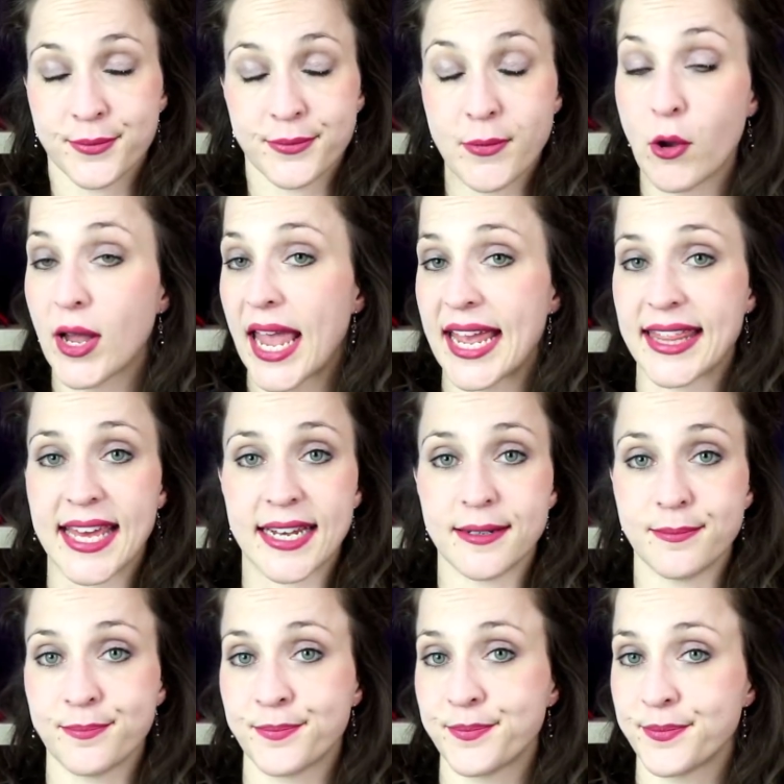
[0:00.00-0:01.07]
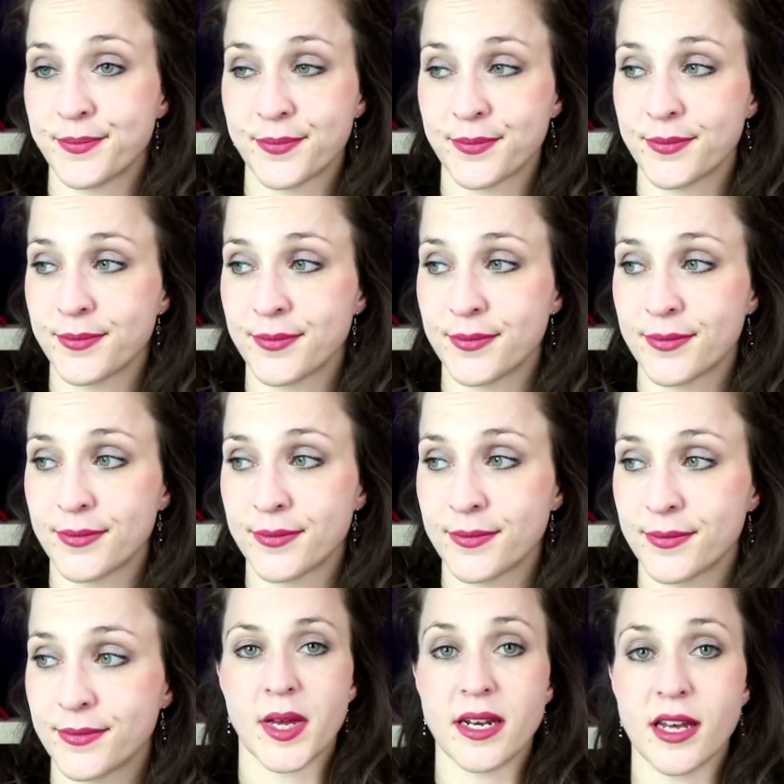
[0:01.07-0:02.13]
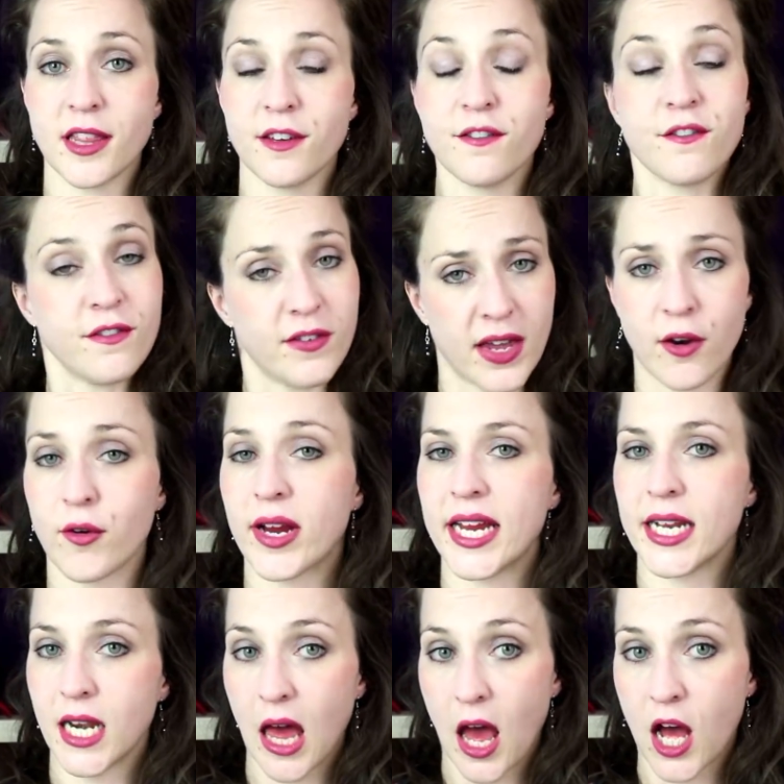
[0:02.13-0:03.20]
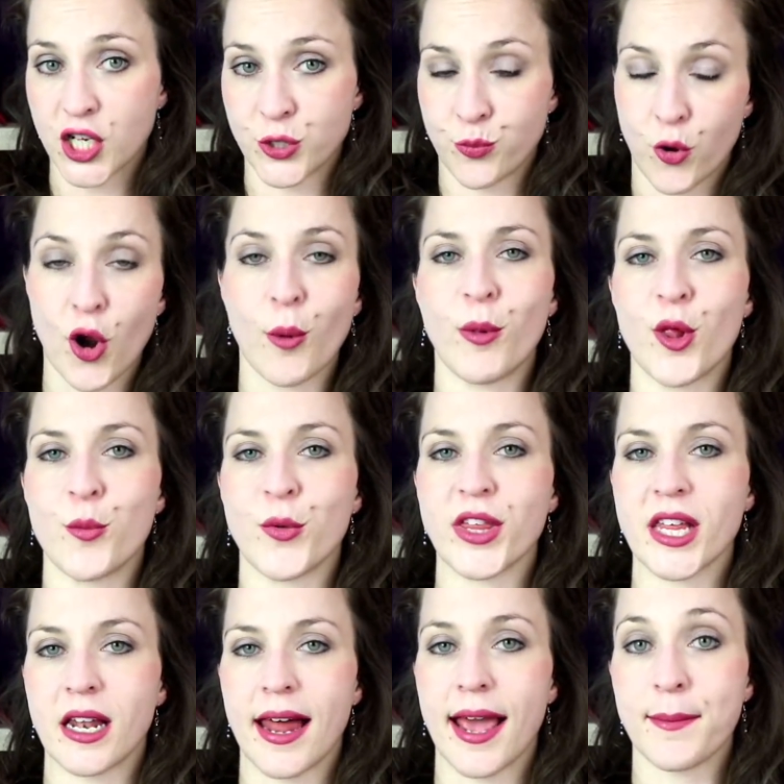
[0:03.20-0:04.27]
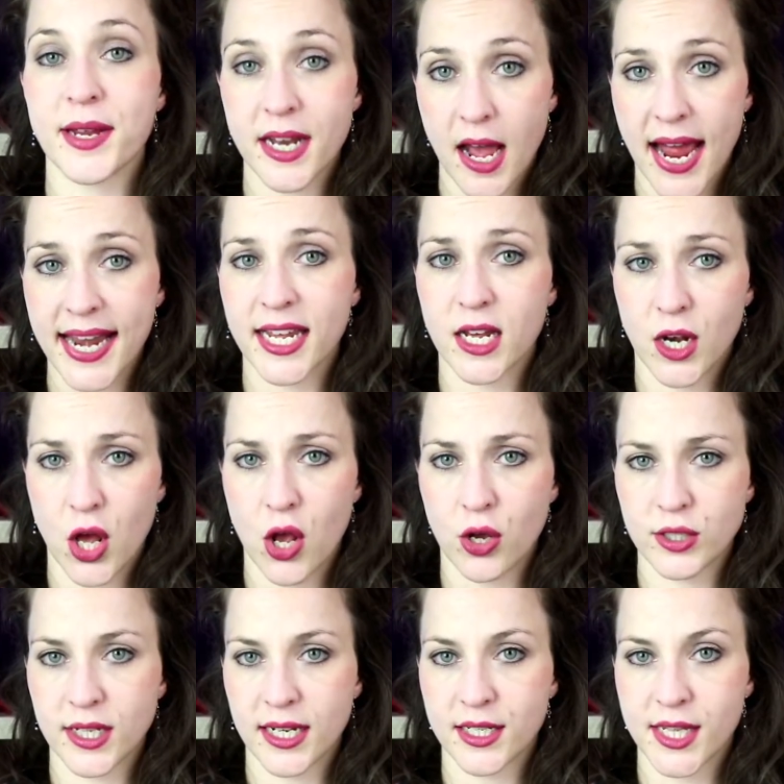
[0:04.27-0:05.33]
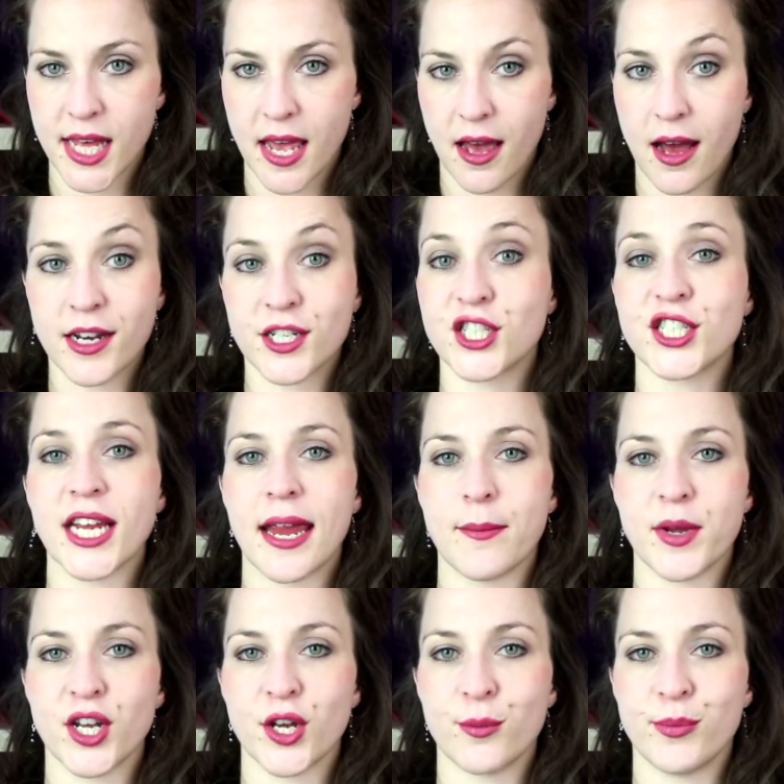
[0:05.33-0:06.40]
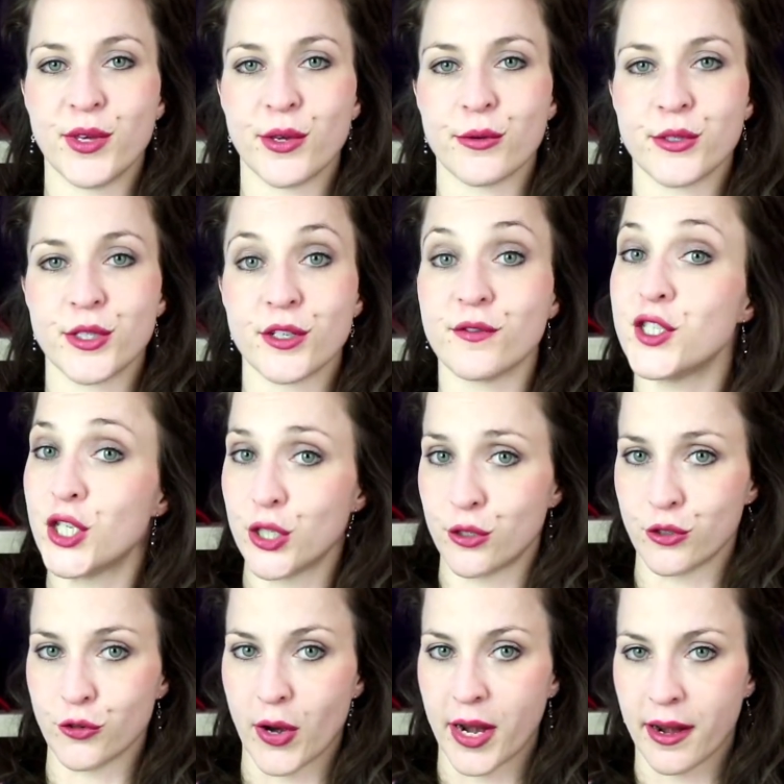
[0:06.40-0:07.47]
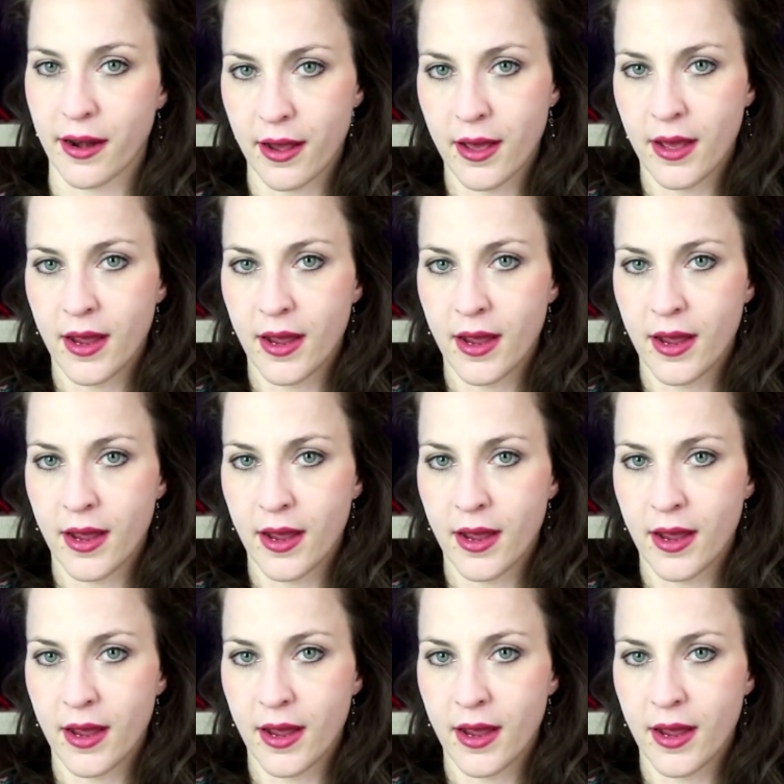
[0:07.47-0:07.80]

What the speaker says: Okay then. Another very large problem with climate ideologues is their unashamed abuse of children.